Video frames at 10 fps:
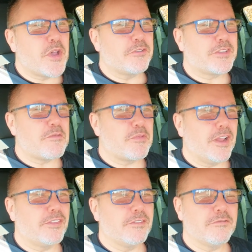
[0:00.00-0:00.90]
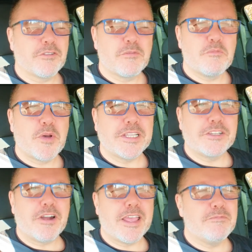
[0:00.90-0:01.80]
birthday present from my buddy
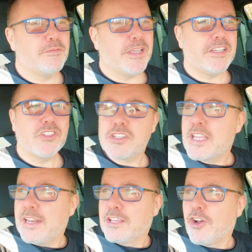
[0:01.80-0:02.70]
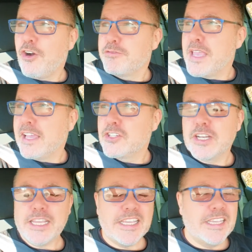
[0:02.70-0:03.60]
Graham. He's just getting a coffee
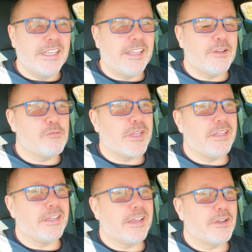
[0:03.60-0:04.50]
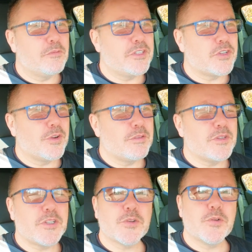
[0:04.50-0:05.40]
actually. He'll be joining
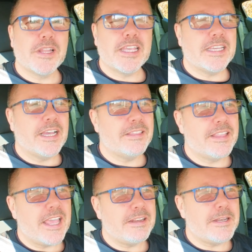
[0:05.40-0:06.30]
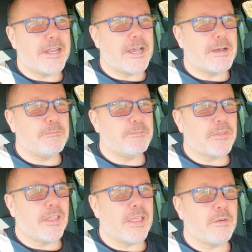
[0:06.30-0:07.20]
me shortly, and then
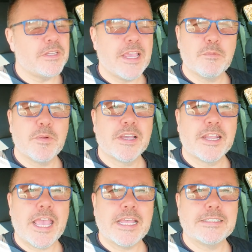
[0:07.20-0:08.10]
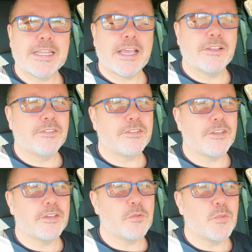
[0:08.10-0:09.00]
yeah, we're going to head down
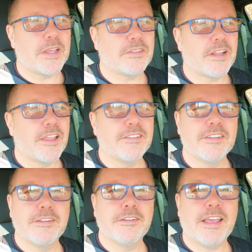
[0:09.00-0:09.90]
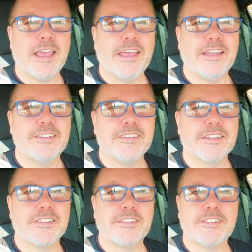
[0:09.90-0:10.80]
to West London and
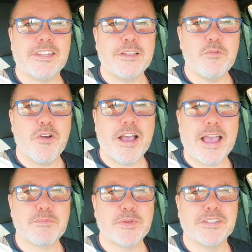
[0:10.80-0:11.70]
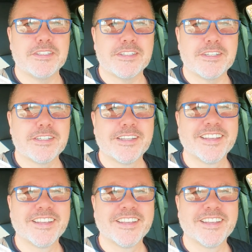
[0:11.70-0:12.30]
see what happens.